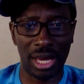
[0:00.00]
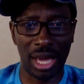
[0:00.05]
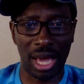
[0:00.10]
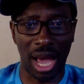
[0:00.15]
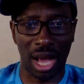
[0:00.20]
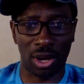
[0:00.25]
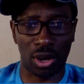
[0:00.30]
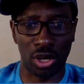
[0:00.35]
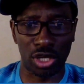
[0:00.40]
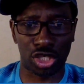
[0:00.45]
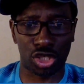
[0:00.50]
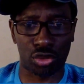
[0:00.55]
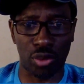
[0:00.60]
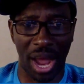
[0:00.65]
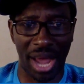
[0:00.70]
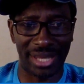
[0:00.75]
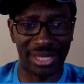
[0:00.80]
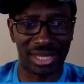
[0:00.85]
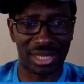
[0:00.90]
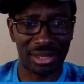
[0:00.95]
are going
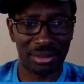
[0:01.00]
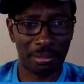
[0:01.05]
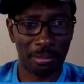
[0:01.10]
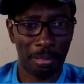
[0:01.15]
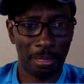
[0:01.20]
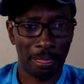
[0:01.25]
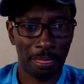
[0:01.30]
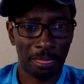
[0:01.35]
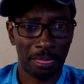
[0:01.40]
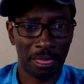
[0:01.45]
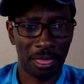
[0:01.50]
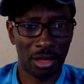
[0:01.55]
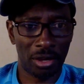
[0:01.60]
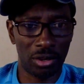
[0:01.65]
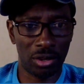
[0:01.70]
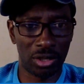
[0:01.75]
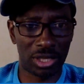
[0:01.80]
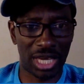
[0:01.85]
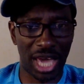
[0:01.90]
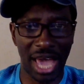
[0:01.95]
straight.
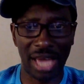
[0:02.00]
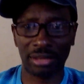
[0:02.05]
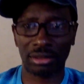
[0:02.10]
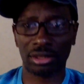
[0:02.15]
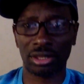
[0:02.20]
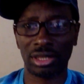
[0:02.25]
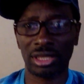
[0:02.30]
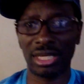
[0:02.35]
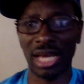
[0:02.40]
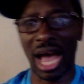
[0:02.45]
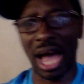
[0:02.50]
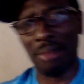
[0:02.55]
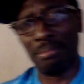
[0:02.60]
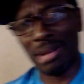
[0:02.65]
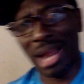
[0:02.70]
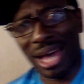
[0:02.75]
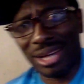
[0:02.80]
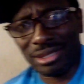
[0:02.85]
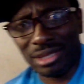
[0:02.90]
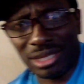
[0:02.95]
Okay.
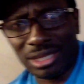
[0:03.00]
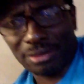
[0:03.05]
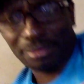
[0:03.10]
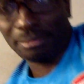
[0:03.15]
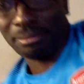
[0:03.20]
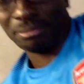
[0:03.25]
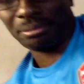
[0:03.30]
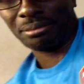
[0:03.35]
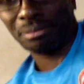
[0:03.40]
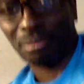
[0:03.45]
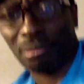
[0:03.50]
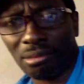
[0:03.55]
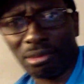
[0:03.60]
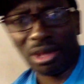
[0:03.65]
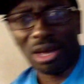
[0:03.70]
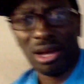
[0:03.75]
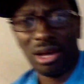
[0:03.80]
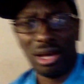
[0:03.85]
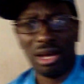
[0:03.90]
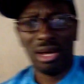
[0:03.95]
Yeah.
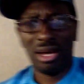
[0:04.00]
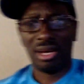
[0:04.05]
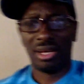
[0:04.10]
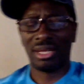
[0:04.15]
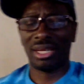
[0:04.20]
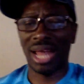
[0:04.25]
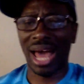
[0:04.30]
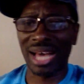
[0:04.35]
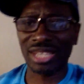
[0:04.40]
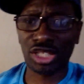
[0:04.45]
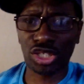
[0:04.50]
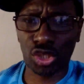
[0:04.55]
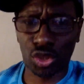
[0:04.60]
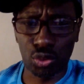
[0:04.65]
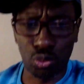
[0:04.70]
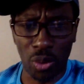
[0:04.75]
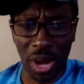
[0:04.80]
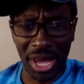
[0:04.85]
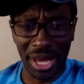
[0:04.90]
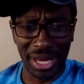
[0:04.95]
Last
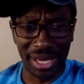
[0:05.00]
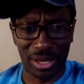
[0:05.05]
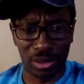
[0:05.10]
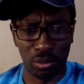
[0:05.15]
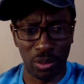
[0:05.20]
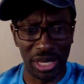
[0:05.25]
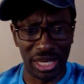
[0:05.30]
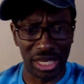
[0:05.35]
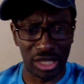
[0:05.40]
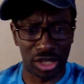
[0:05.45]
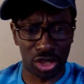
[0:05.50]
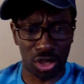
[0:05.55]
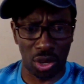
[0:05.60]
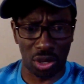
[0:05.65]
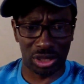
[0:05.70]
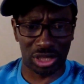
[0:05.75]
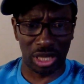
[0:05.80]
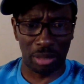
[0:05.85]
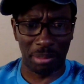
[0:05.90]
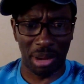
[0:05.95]
week we
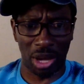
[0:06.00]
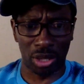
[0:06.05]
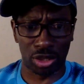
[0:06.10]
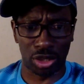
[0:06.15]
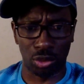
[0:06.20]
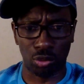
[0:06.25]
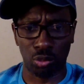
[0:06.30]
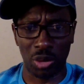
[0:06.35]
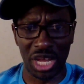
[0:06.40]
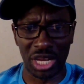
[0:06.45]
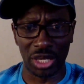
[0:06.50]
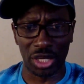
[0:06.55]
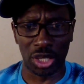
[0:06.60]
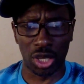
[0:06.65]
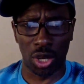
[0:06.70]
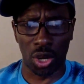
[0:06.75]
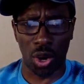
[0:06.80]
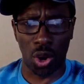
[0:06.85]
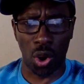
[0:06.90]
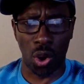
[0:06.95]
discussed about the
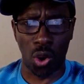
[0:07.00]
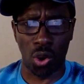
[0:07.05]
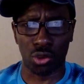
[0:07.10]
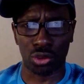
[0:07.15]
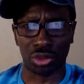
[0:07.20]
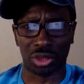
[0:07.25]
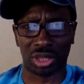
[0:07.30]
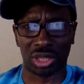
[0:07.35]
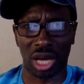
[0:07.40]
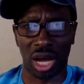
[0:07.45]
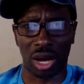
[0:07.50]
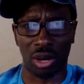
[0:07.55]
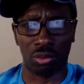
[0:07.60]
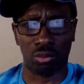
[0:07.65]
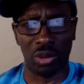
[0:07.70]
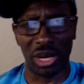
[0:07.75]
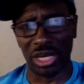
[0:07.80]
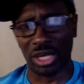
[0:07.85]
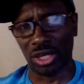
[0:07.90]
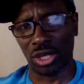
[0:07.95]
Windows
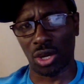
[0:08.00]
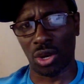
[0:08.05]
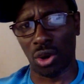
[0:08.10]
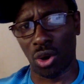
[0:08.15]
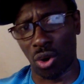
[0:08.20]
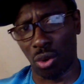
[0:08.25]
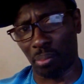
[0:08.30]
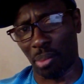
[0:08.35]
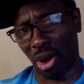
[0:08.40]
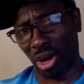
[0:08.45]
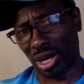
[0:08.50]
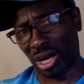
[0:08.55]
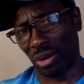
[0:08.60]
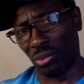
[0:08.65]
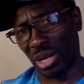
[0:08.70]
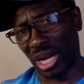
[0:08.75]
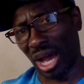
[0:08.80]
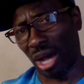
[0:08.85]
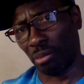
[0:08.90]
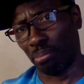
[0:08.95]

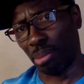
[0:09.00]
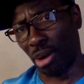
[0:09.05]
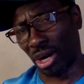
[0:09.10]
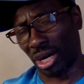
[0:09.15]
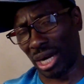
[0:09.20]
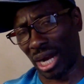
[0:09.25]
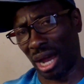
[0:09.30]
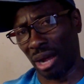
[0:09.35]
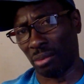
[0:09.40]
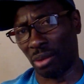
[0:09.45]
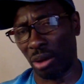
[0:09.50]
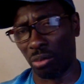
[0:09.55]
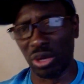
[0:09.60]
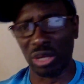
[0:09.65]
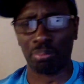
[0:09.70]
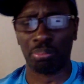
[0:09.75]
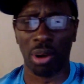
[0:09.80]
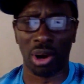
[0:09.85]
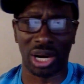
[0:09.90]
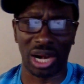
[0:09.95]
without burglar
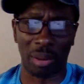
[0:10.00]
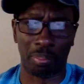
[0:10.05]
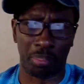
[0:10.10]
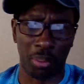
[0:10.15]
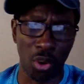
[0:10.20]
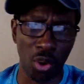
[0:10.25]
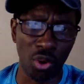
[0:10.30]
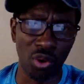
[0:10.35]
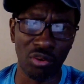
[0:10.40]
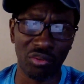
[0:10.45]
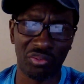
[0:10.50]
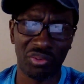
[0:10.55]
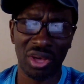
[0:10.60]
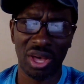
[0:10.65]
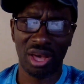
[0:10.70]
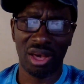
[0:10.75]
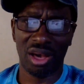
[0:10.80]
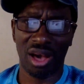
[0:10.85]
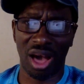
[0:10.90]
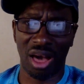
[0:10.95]
with burglar proof
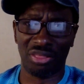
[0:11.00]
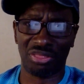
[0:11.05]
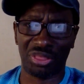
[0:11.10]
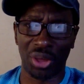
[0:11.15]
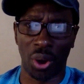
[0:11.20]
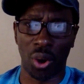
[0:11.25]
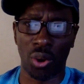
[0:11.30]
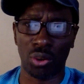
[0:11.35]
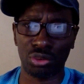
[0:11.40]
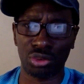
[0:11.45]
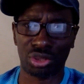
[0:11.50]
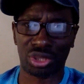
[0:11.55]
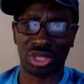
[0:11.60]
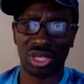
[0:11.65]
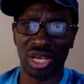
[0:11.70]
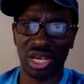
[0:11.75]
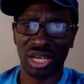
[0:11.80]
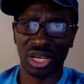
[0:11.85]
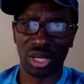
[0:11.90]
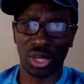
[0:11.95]
of those.
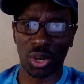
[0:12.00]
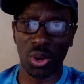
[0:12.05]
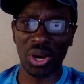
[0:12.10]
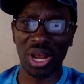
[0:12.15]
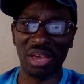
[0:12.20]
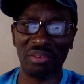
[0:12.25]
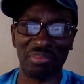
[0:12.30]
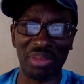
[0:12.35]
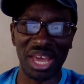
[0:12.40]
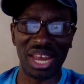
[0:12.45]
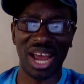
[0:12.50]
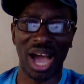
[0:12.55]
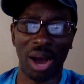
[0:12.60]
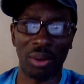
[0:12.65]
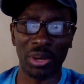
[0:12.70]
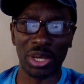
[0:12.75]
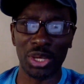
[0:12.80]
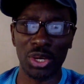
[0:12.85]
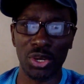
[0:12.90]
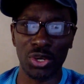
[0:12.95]
Good evening.
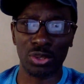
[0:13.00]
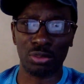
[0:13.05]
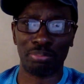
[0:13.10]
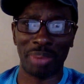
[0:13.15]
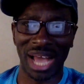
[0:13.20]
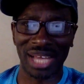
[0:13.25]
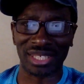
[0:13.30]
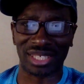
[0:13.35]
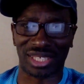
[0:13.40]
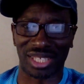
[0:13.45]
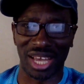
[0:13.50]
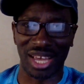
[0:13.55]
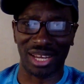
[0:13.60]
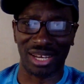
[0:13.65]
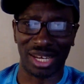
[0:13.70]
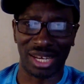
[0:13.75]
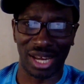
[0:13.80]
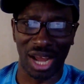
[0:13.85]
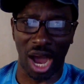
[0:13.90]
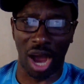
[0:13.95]
How are you,
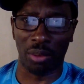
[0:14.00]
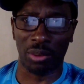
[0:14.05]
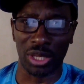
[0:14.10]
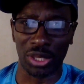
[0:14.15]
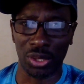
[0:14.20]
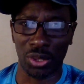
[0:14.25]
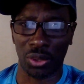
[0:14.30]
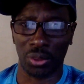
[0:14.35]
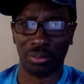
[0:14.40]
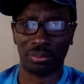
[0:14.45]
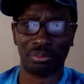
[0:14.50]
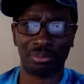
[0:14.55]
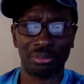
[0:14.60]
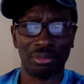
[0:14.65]
Benson? How are you?